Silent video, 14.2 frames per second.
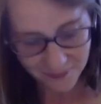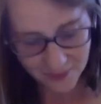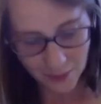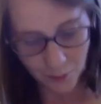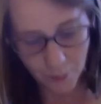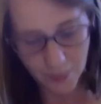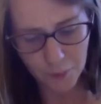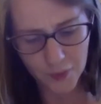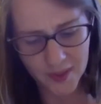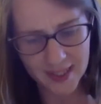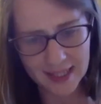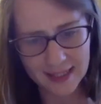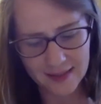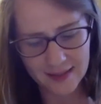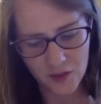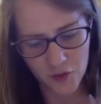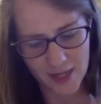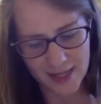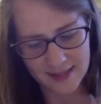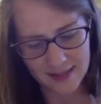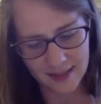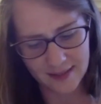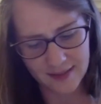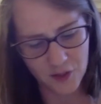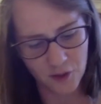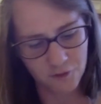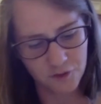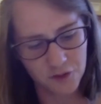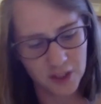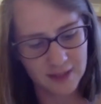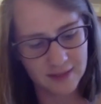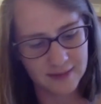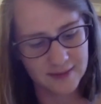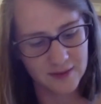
We were the kids dressed like stuffed chickens in